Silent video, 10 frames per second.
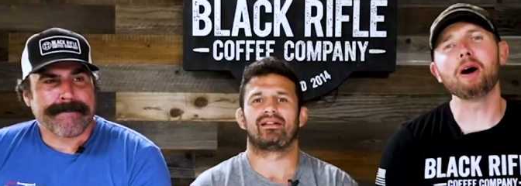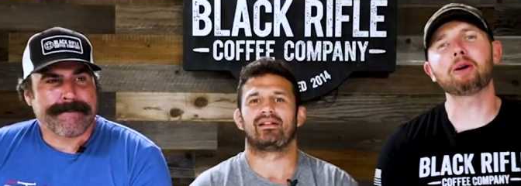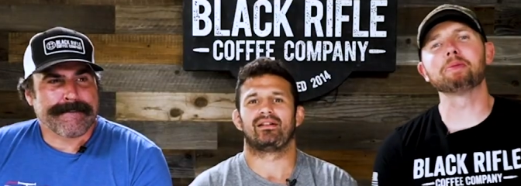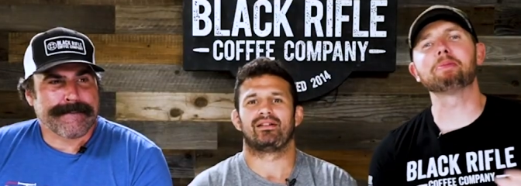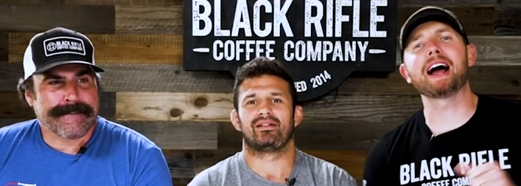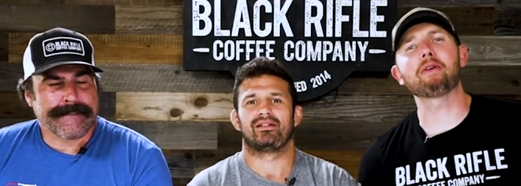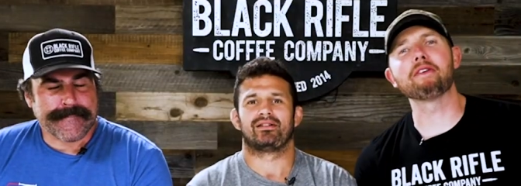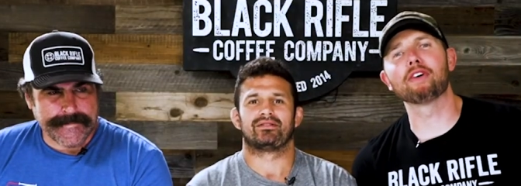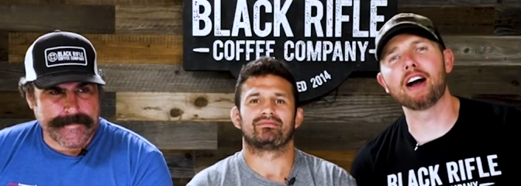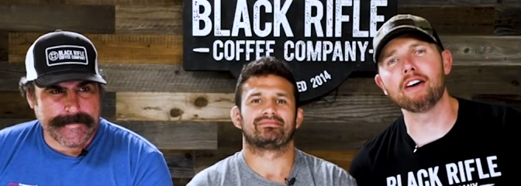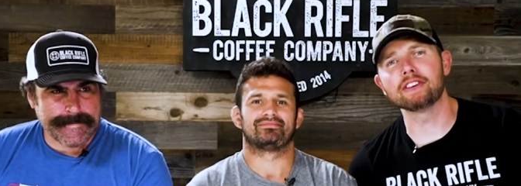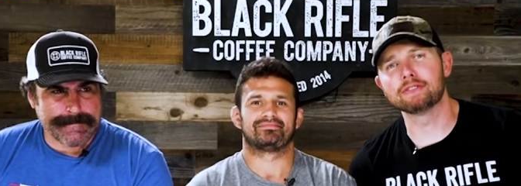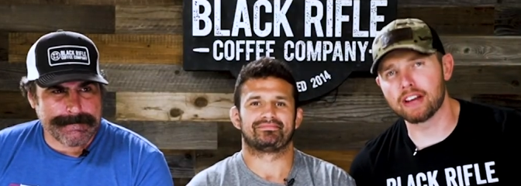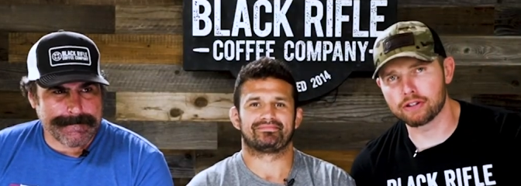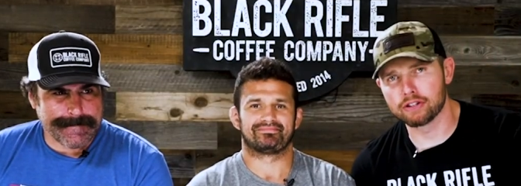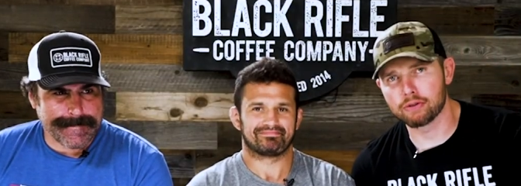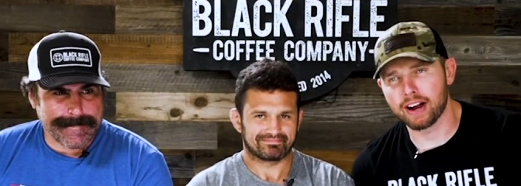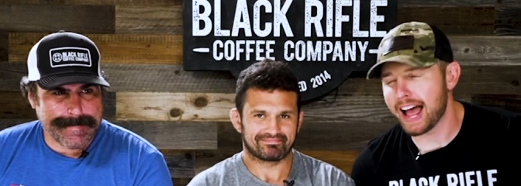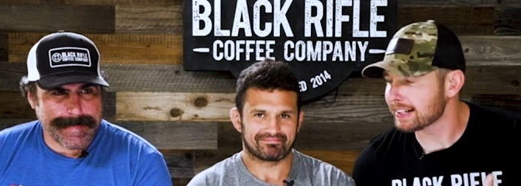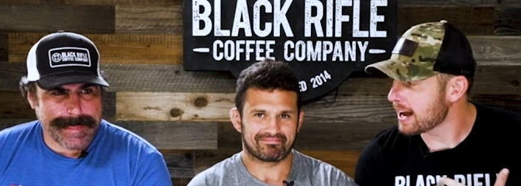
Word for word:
Speaker 1: Welcome to Black Rifle Coffee's Veterans React.